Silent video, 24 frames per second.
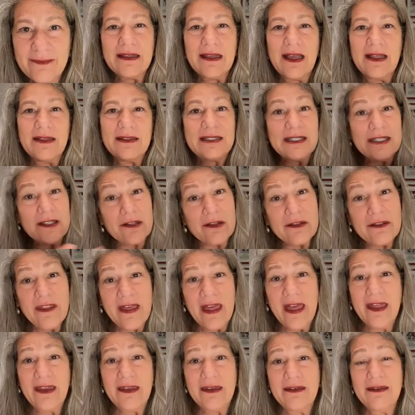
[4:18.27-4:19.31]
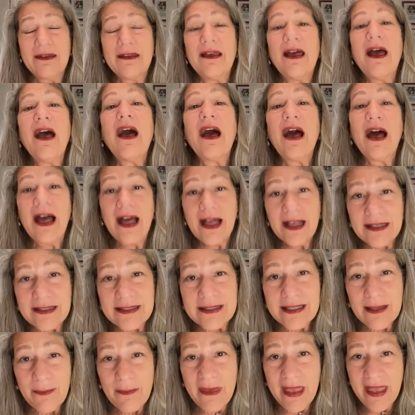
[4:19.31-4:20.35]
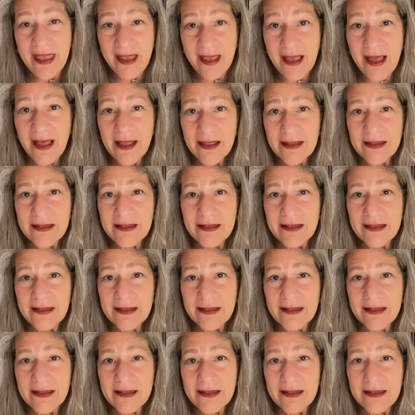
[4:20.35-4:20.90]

Until then, Chag Sameach,